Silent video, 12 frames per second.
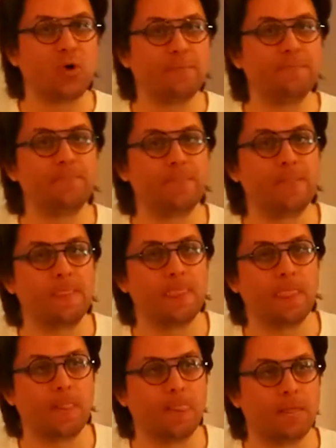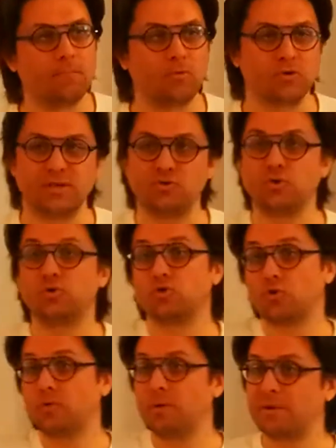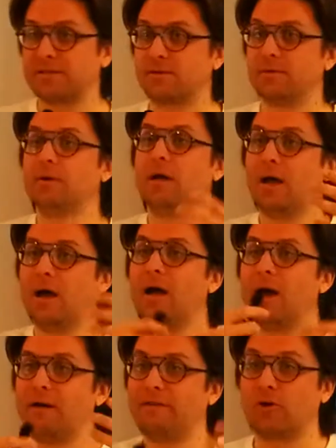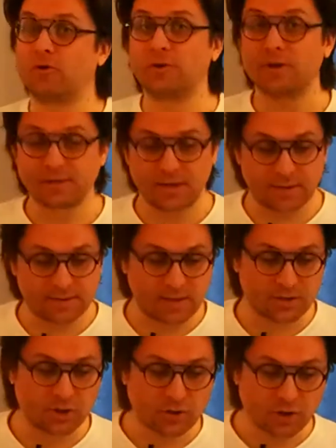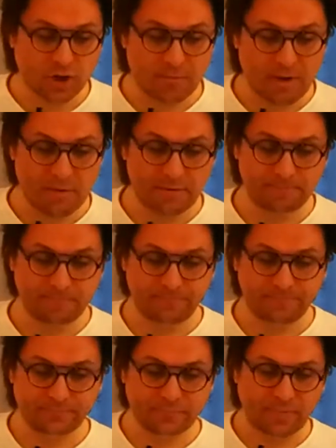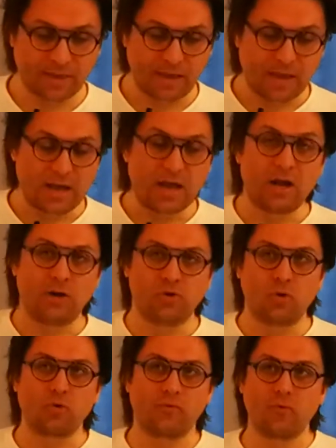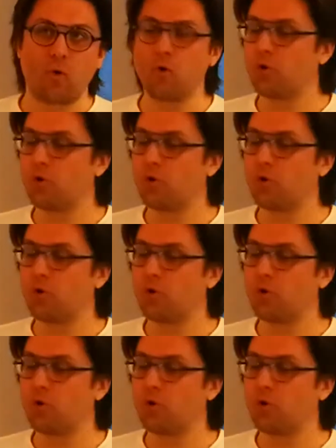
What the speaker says: all that is useful, alive and good for me today be with me only